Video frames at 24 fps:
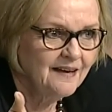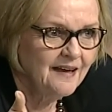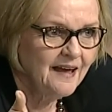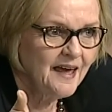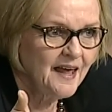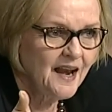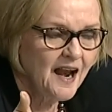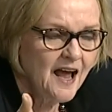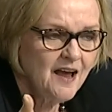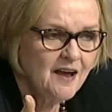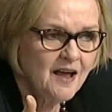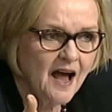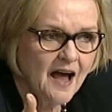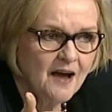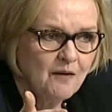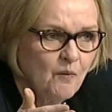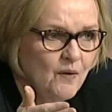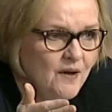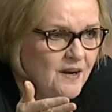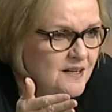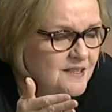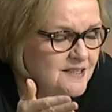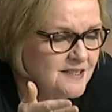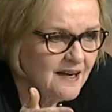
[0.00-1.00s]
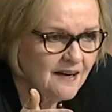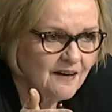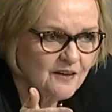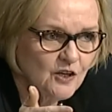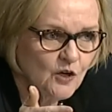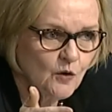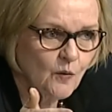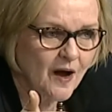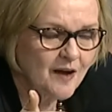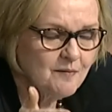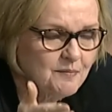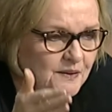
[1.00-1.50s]
And I, I want to tell
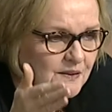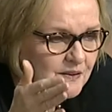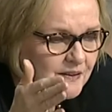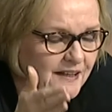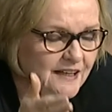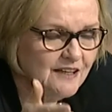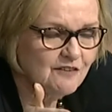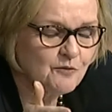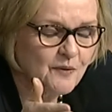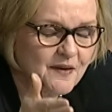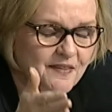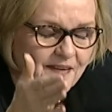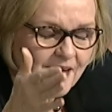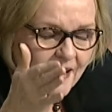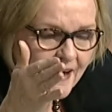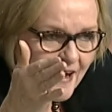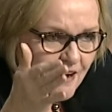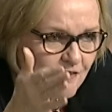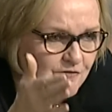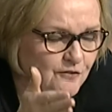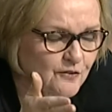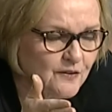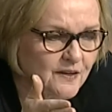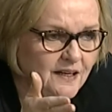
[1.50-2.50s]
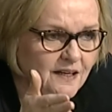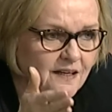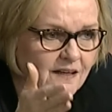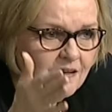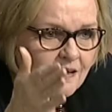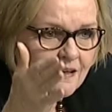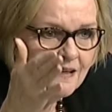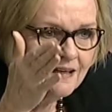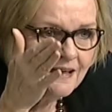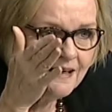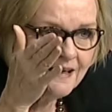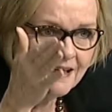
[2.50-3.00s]
you, I believe with every
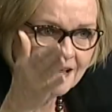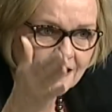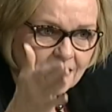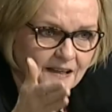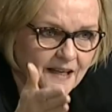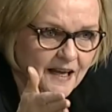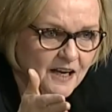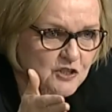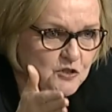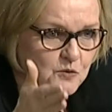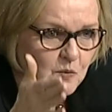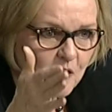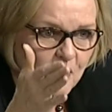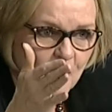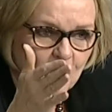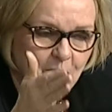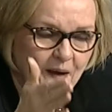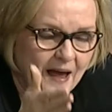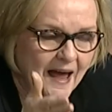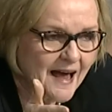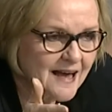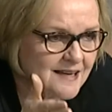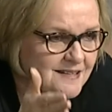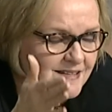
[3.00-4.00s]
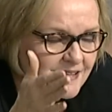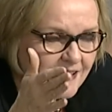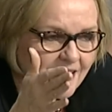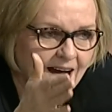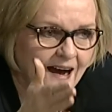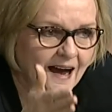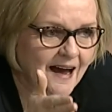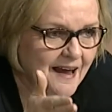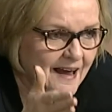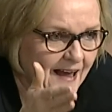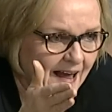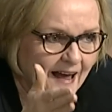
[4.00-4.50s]
intellectual capacity
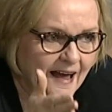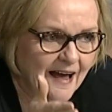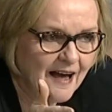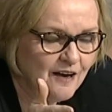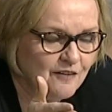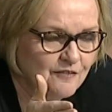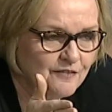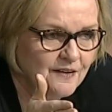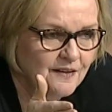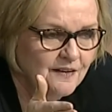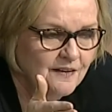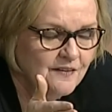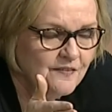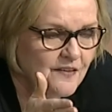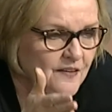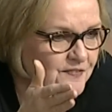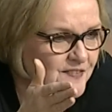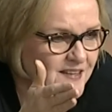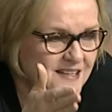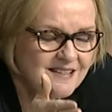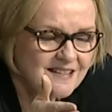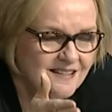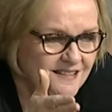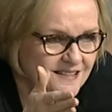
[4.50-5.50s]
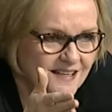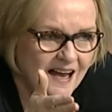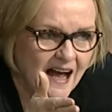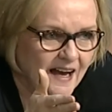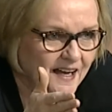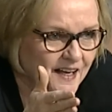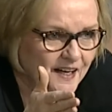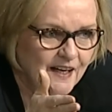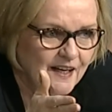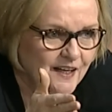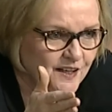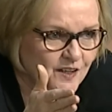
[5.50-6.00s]
I have, that this is not
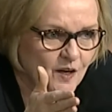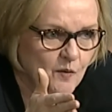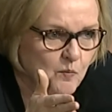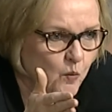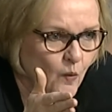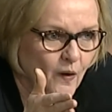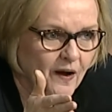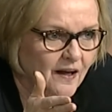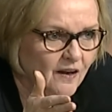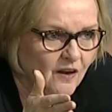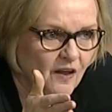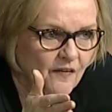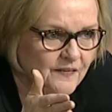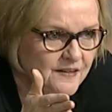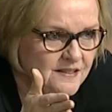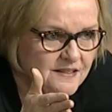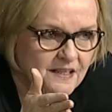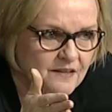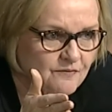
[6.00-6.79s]
going to end up well on these